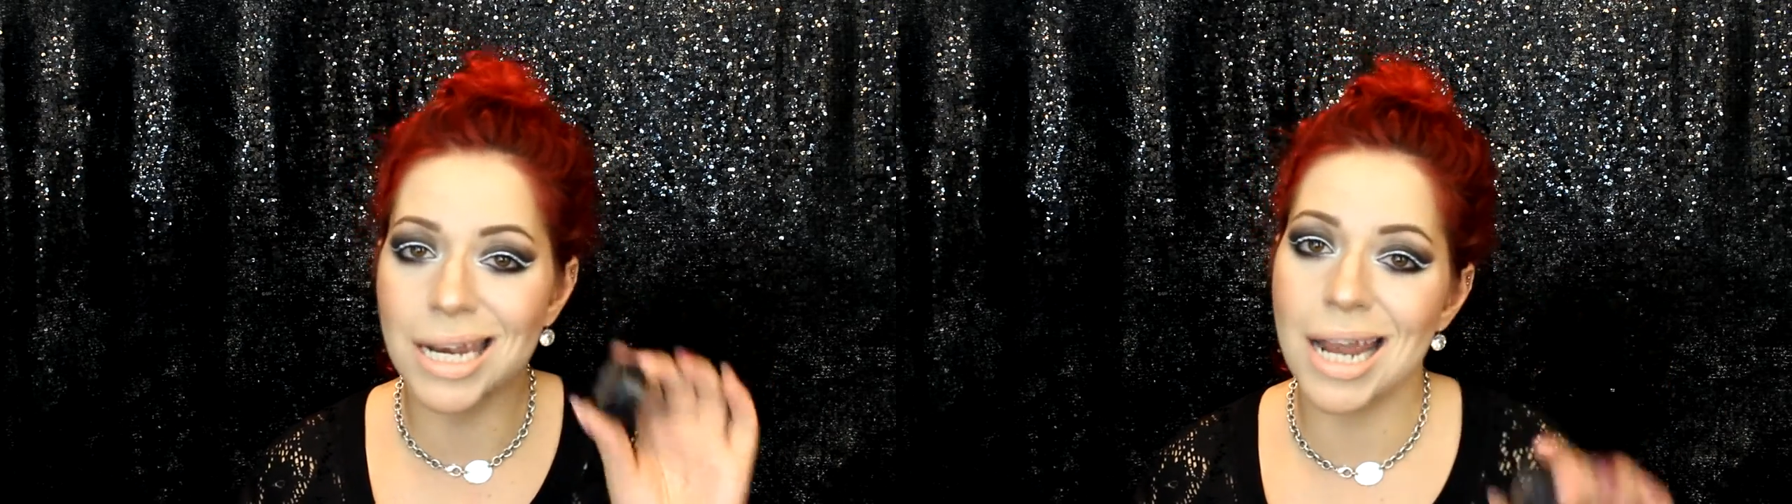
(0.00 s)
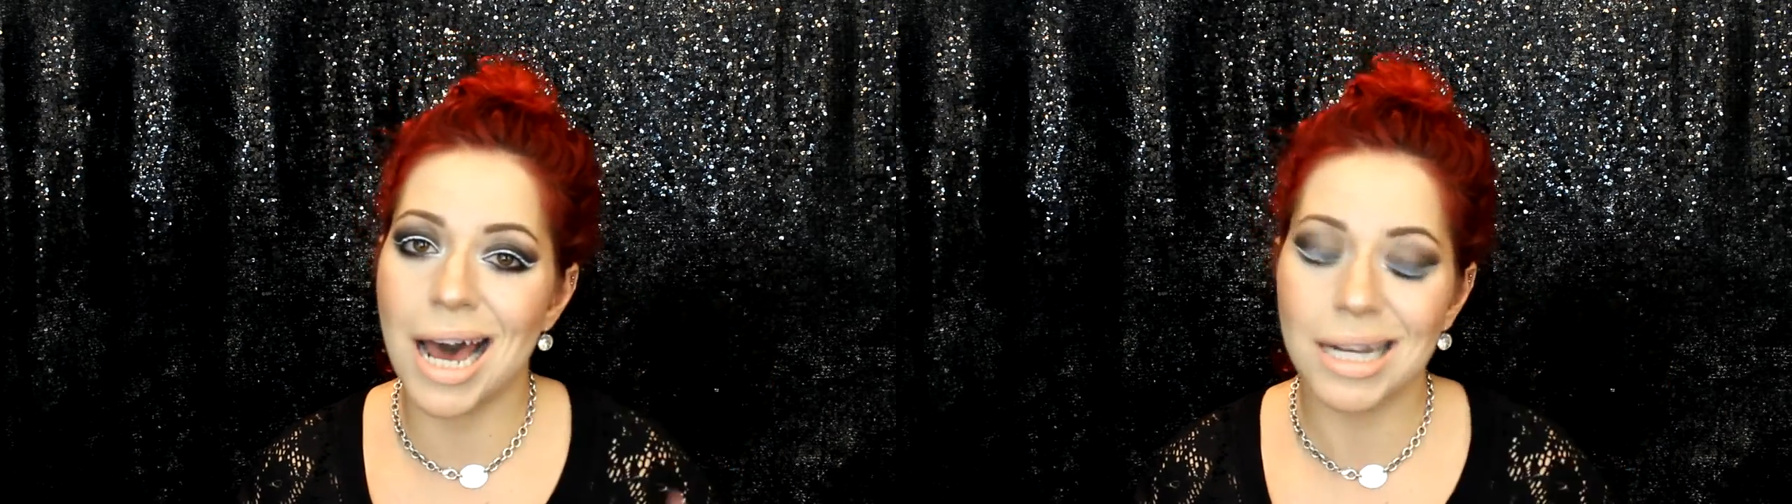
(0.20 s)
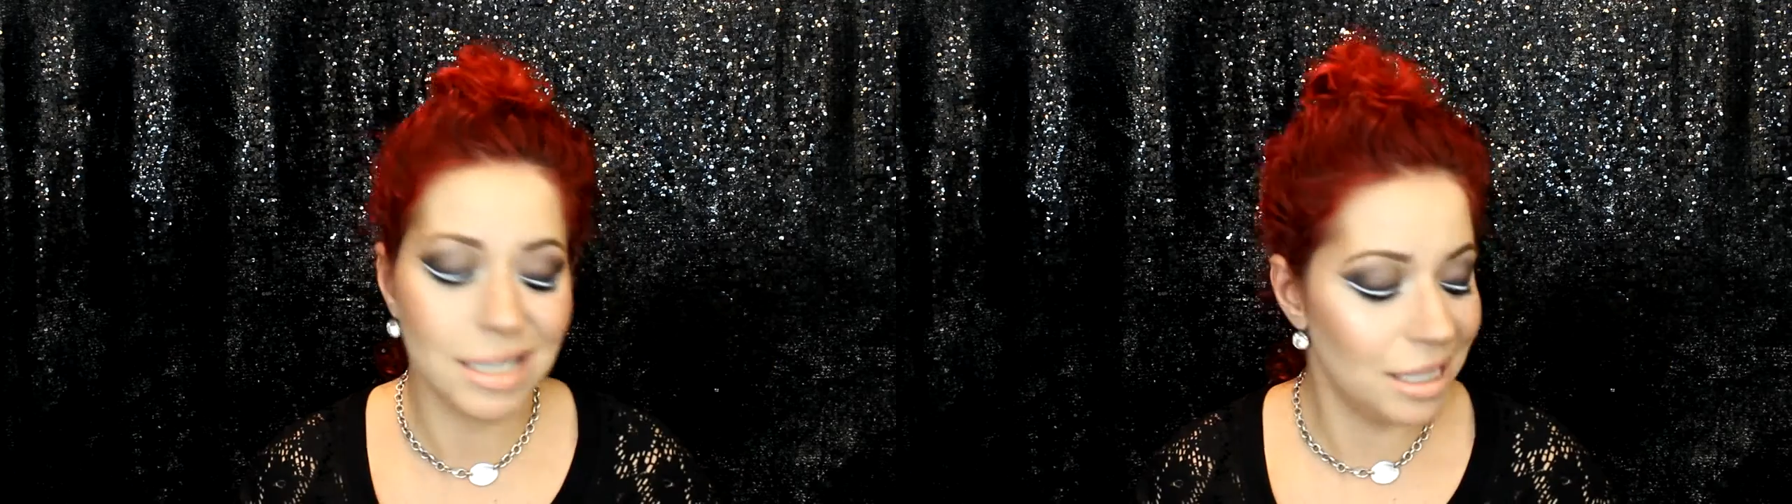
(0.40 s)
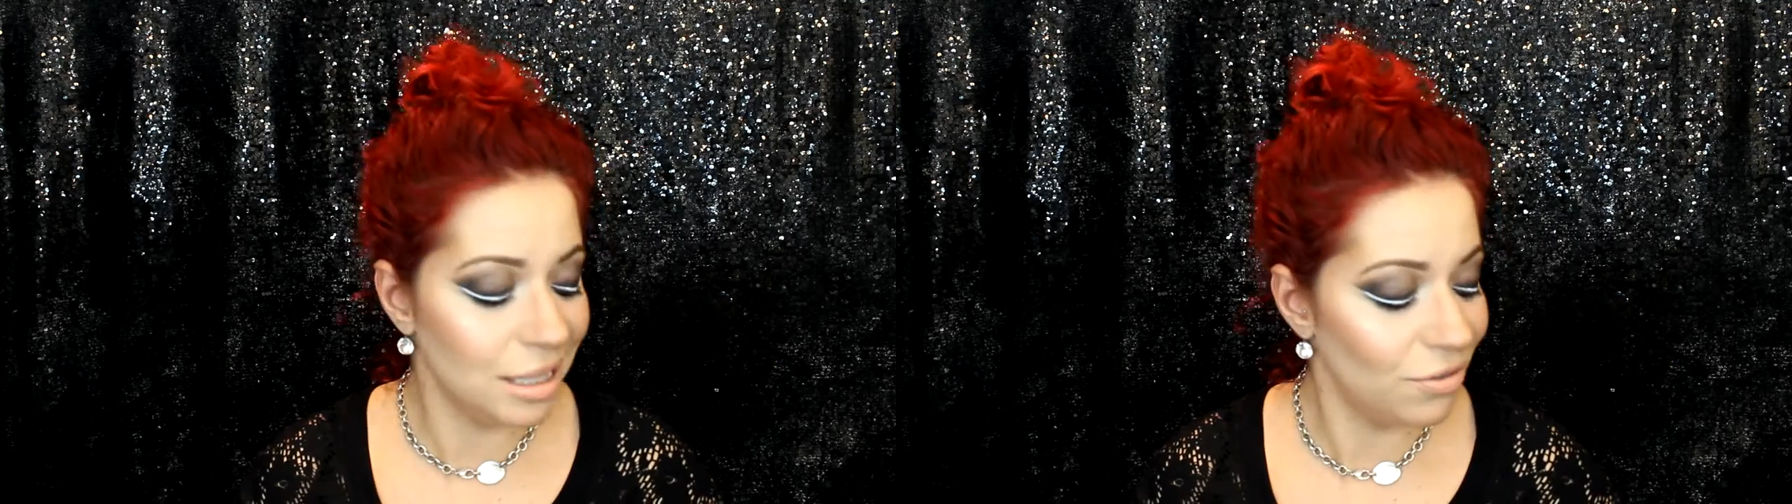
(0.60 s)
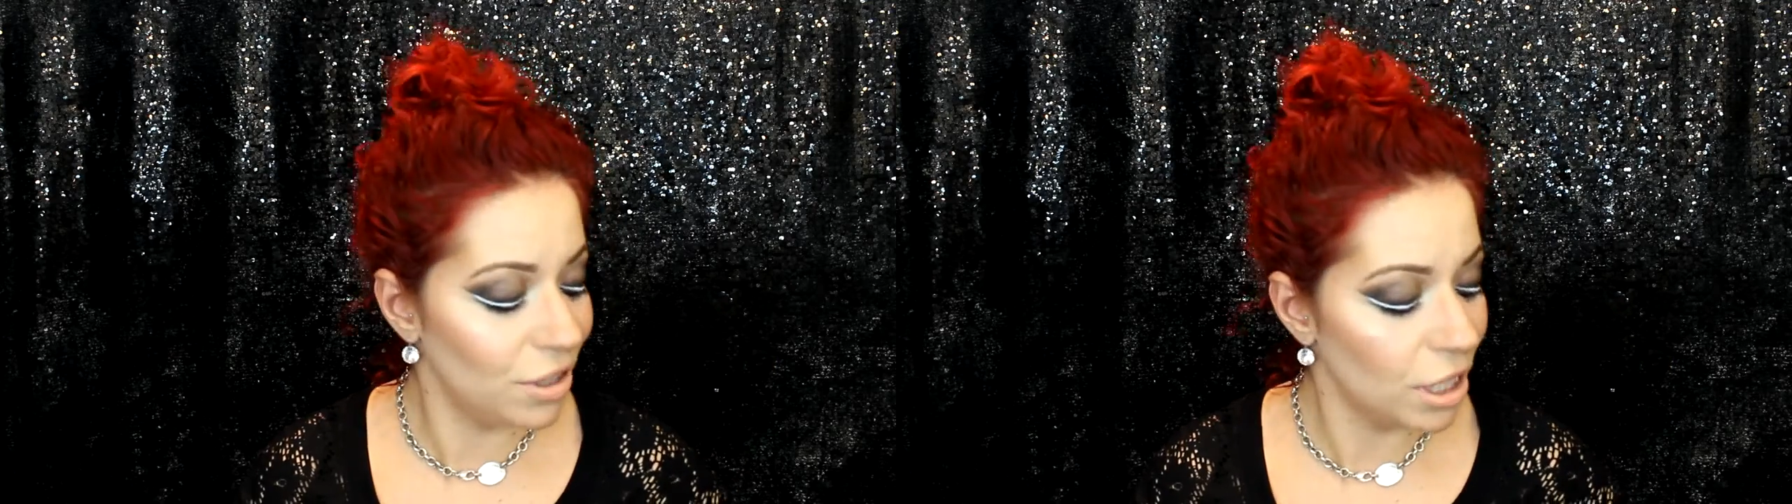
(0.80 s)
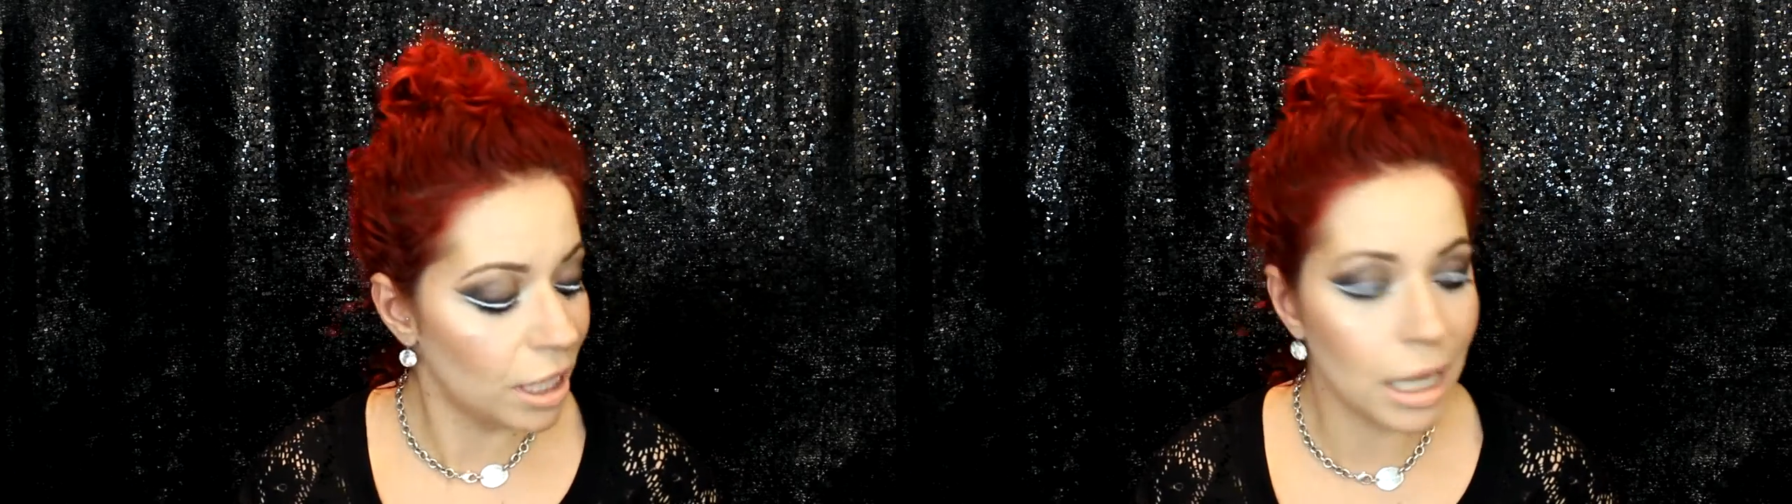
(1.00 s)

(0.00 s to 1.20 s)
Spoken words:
not even